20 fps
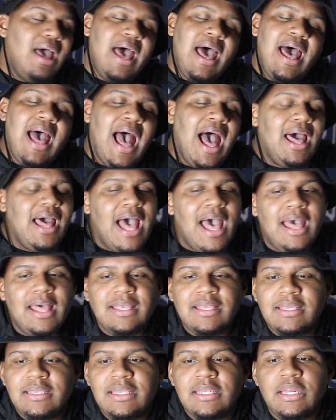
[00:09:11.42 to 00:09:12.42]
I, I,
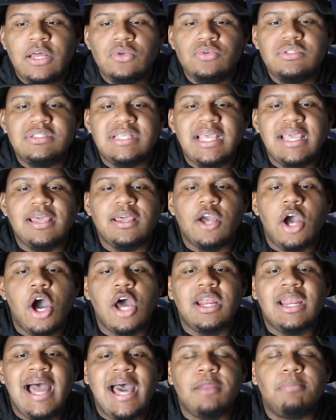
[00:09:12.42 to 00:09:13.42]
I you know, Zeke
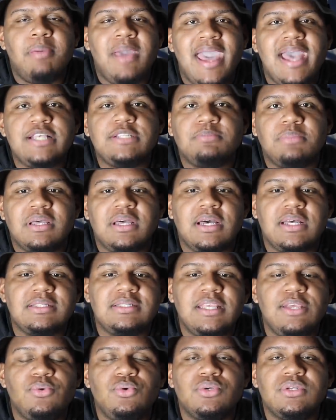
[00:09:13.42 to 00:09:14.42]
caught a lot of passes
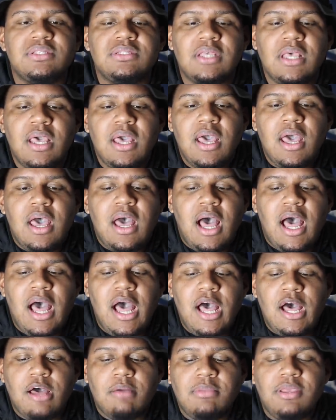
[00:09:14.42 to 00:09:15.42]
because he was
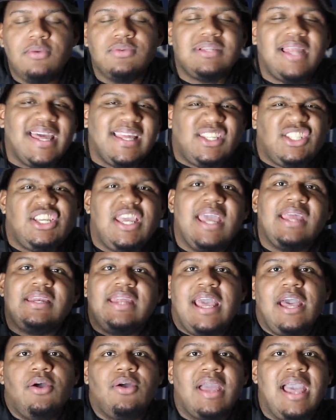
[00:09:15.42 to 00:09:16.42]
um, he was like
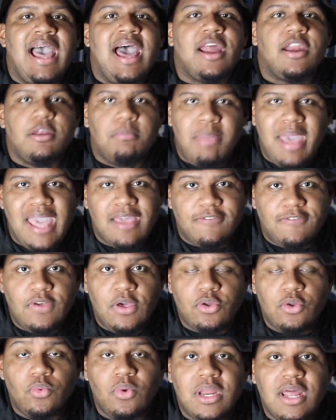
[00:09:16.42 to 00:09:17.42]
check down guy out of the
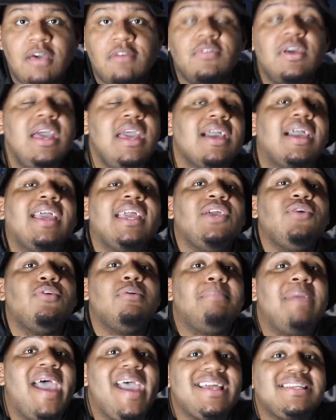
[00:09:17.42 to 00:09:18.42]
backfield or whatever. Can
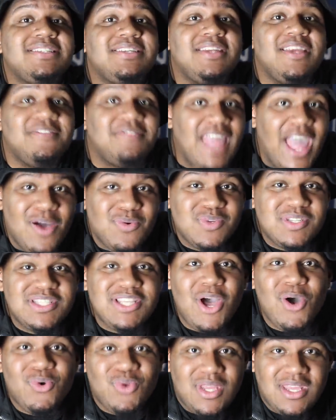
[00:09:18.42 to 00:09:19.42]
you imagine if that
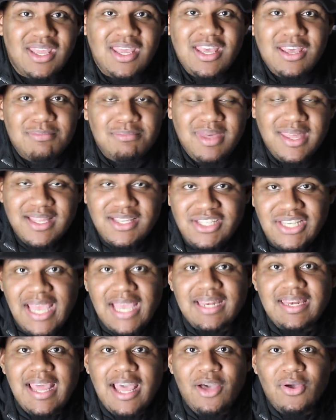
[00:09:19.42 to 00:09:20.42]
was Tony being
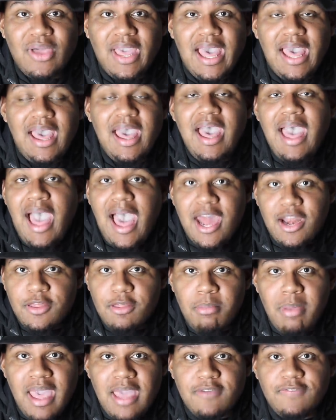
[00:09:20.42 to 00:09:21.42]
check down guy out
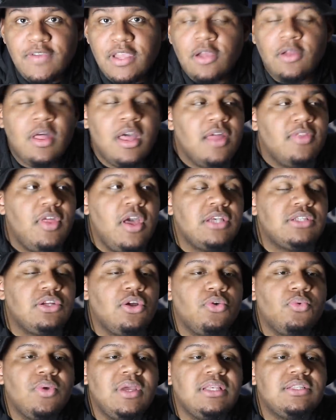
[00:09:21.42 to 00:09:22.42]
of the backfield? There's
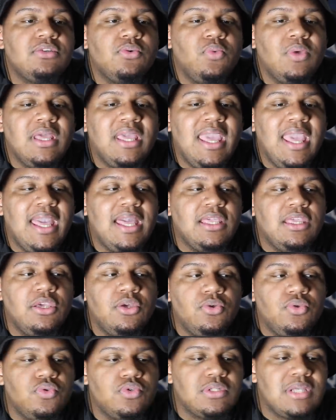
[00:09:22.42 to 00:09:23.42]
no reason we can't
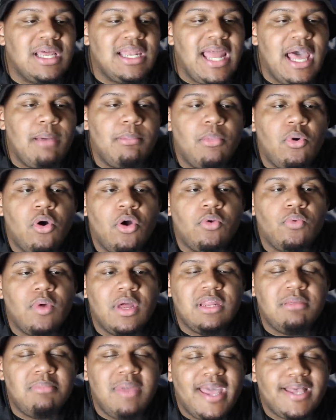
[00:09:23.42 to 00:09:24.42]
use a lot more
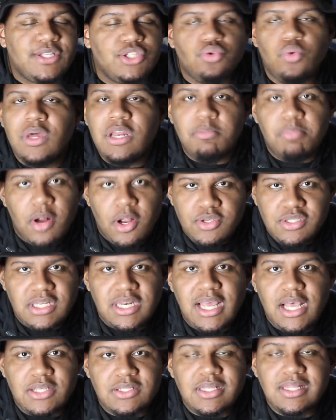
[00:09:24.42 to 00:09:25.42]
running backs. 20
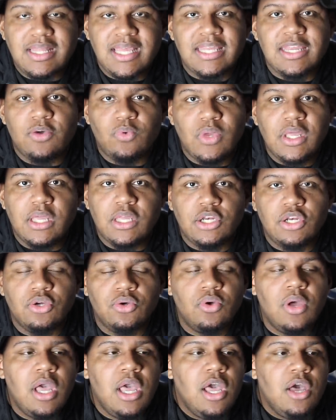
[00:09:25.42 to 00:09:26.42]
personnel is the thing that we can
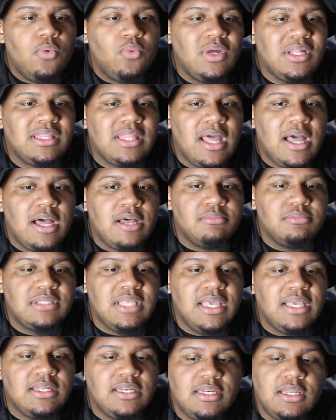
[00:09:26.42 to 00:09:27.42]
do with
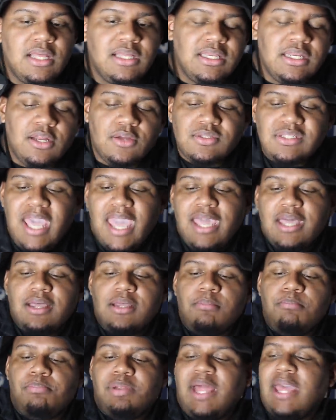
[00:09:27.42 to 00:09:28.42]
um, Zeke and, you know,
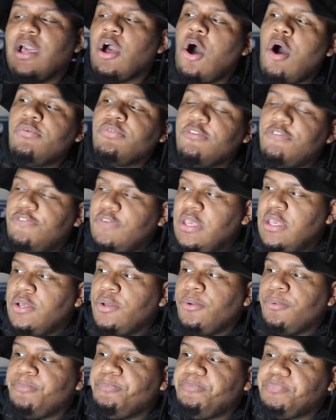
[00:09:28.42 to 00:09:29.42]
take Blake off the
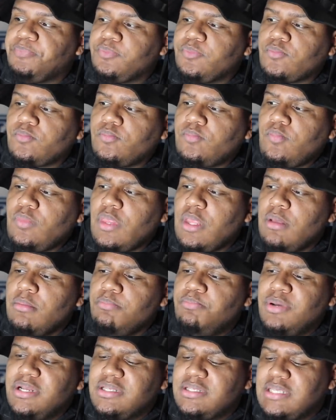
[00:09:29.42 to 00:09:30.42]
field,
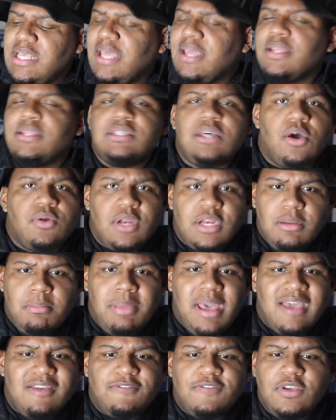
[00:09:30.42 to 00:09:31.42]
put Zeke and Tony in
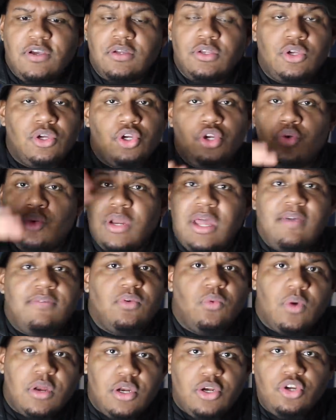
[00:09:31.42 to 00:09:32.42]
the backfield. You can do
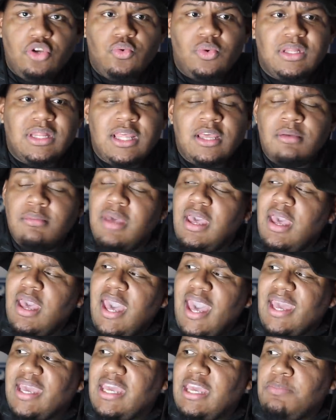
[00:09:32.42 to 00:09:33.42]
whatever you want to do with them
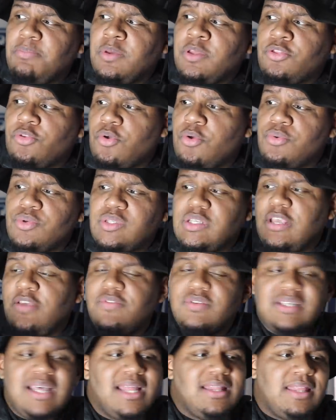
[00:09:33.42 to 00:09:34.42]
and keep your three
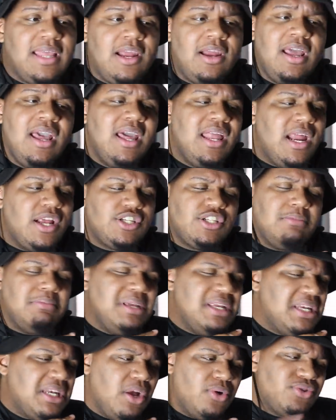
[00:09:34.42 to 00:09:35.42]
receivers out there. There
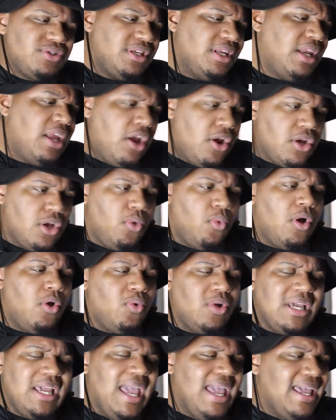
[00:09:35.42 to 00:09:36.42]
should be no scenario
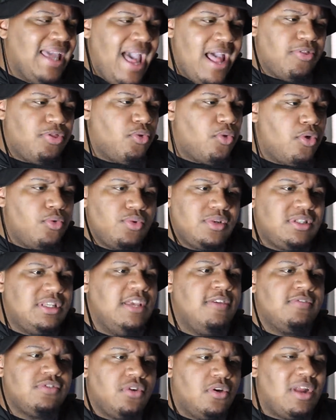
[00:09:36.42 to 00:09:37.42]
where we ain't got three
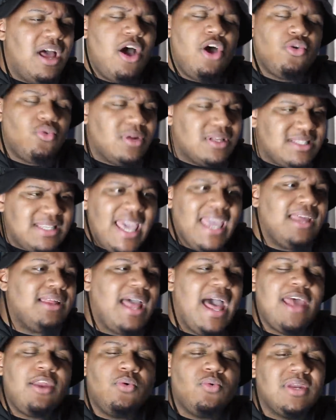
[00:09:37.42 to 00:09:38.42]
receivers on. I don't want to
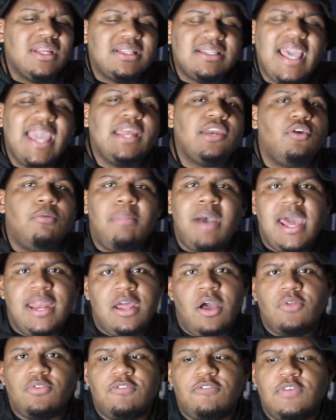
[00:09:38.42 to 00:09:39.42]
take I don't want to take
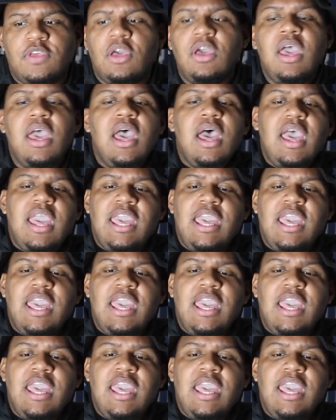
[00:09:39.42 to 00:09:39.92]
nobody off the field.